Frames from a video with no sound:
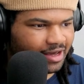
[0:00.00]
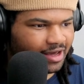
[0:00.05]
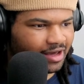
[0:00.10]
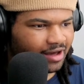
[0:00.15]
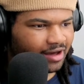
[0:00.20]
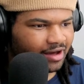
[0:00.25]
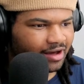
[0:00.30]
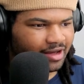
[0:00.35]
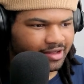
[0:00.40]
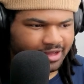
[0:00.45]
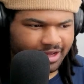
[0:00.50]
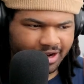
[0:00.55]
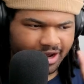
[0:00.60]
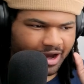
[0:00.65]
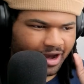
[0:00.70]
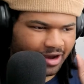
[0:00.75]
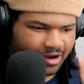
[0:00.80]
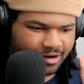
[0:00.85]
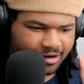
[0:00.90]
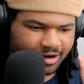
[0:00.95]
That
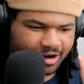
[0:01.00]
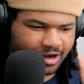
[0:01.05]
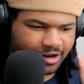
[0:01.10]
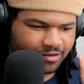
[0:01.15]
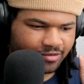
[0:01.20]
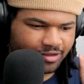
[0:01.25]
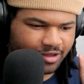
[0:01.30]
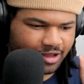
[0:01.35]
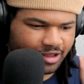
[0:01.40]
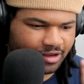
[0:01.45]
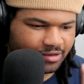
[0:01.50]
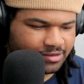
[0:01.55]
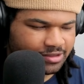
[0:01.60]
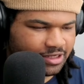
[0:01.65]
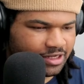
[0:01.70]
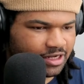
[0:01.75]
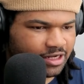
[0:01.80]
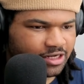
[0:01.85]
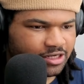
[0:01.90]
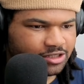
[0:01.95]
higher kind of thing that was
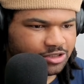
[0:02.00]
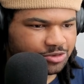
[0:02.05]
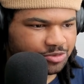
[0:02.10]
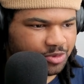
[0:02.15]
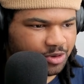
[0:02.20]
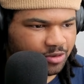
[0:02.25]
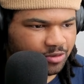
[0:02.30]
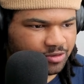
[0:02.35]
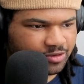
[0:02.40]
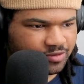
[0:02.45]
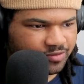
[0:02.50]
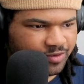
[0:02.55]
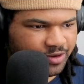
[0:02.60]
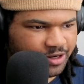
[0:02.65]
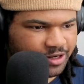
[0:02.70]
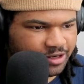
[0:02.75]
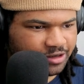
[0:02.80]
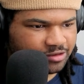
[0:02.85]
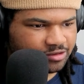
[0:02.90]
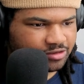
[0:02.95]
in an instrumental was
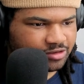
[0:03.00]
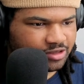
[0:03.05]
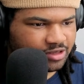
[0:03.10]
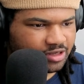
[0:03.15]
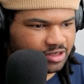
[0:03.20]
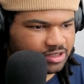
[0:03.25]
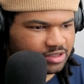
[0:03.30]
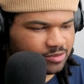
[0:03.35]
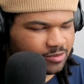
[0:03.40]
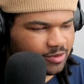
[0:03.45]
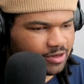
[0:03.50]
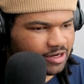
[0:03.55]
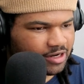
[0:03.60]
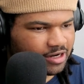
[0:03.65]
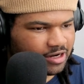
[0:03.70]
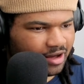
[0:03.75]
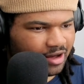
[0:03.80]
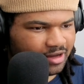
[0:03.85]
very interesting as well.